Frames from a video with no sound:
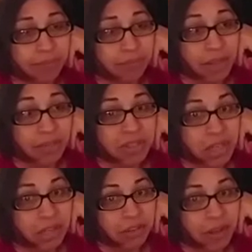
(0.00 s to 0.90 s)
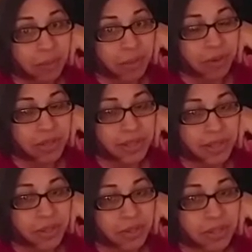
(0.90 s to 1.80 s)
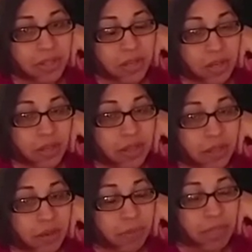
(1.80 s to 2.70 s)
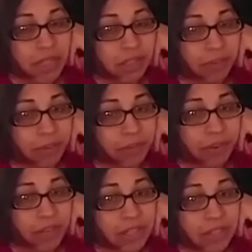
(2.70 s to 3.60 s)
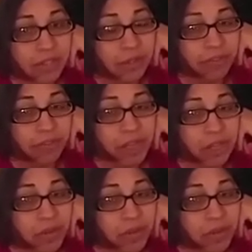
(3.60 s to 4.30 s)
devastating family court issues, then please feel free to follow